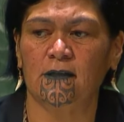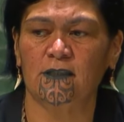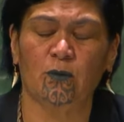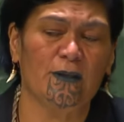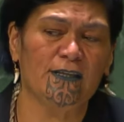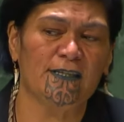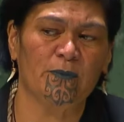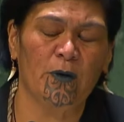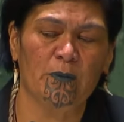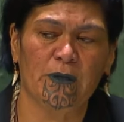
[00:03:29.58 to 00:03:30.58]
To witness a
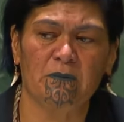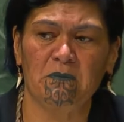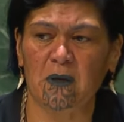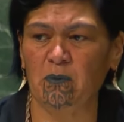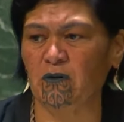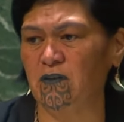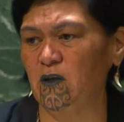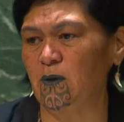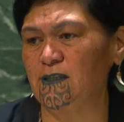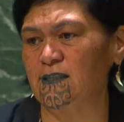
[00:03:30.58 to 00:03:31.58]
permanent member of the
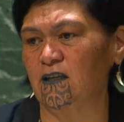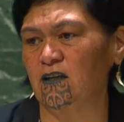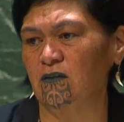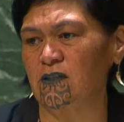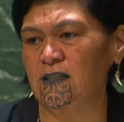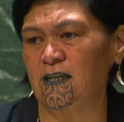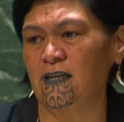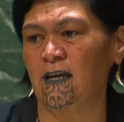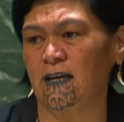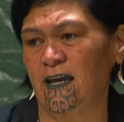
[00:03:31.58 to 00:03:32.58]
UN Security
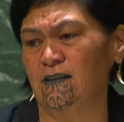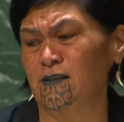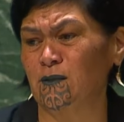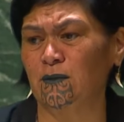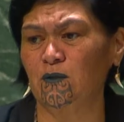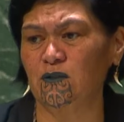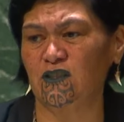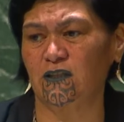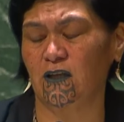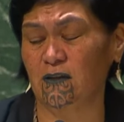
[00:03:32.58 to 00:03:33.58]
Council launch
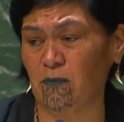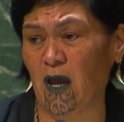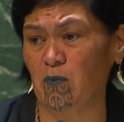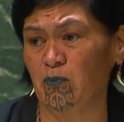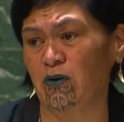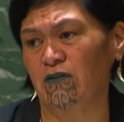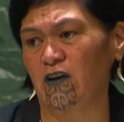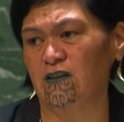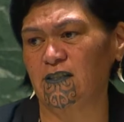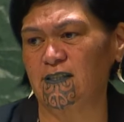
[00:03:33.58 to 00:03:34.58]
an un
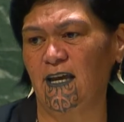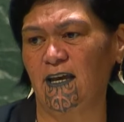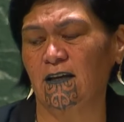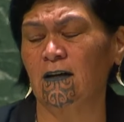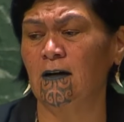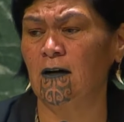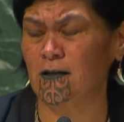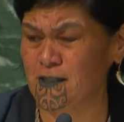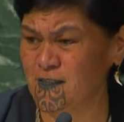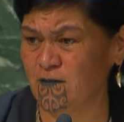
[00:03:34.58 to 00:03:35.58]
unprovoked attack on
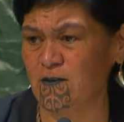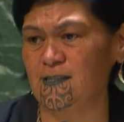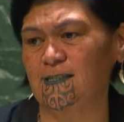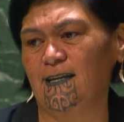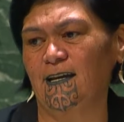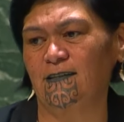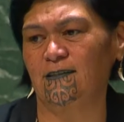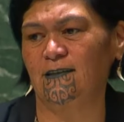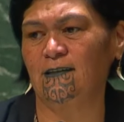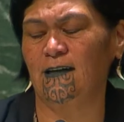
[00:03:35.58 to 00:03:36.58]
a sovereign state,
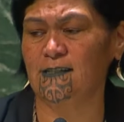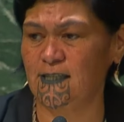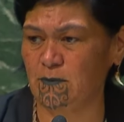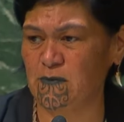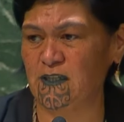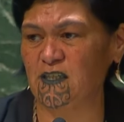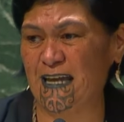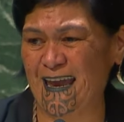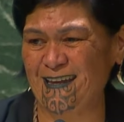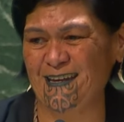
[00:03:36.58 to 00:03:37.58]
attempting
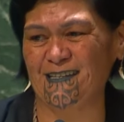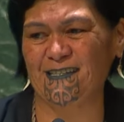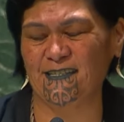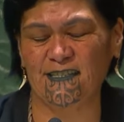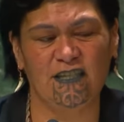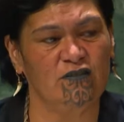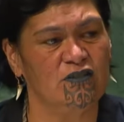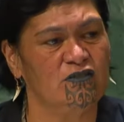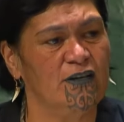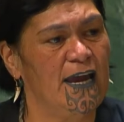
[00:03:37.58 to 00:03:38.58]
to annex its
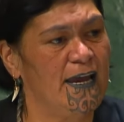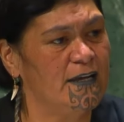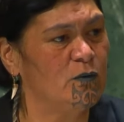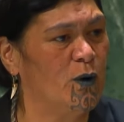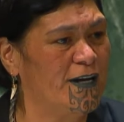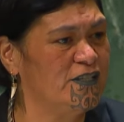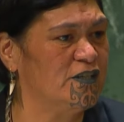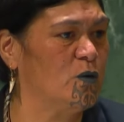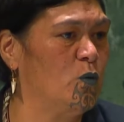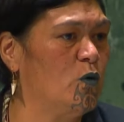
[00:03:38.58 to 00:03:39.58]
territory and
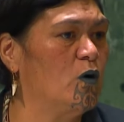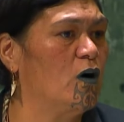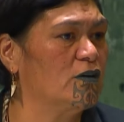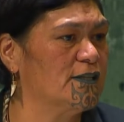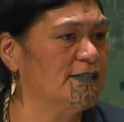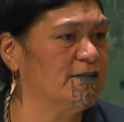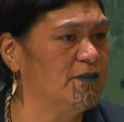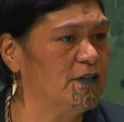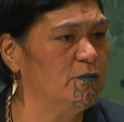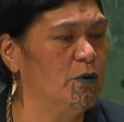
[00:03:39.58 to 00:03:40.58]
waging war on its
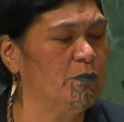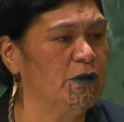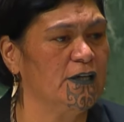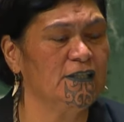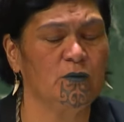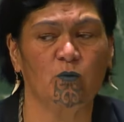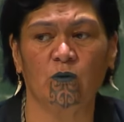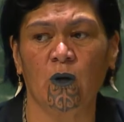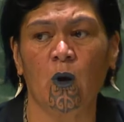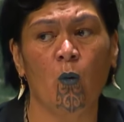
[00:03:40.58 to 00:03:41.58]
civilian population
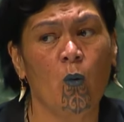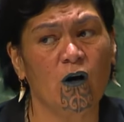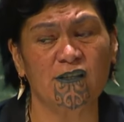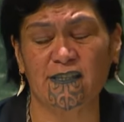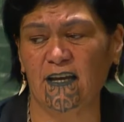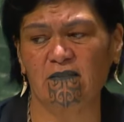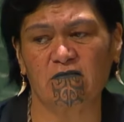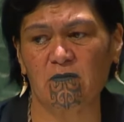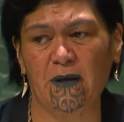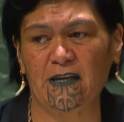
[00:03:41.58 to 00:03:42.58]
was and
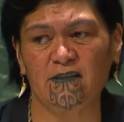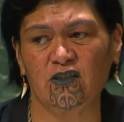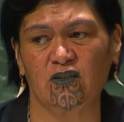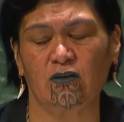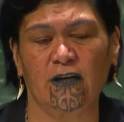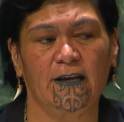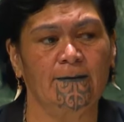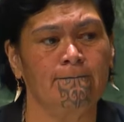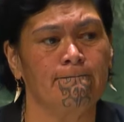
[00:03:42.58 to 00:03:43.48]
remains shocking.